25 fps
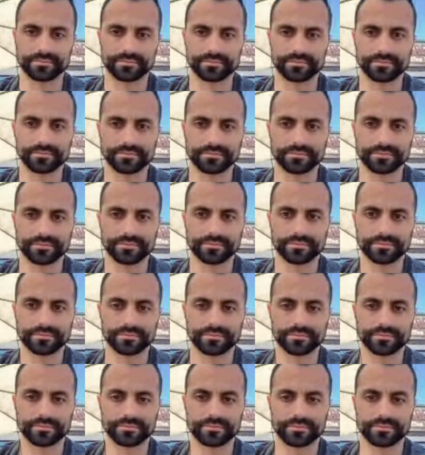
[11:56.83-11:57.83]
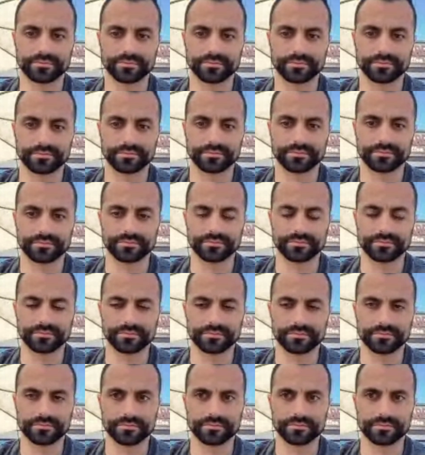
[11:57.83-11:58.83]

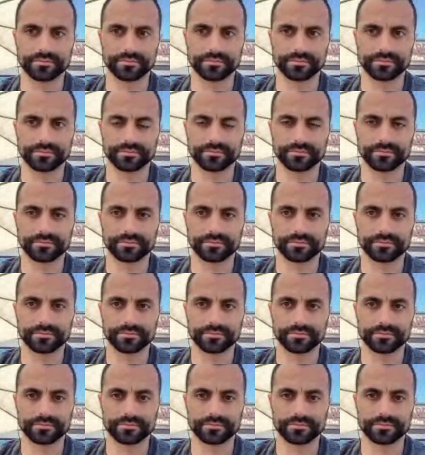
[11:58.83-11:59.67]
The person shown says nothing.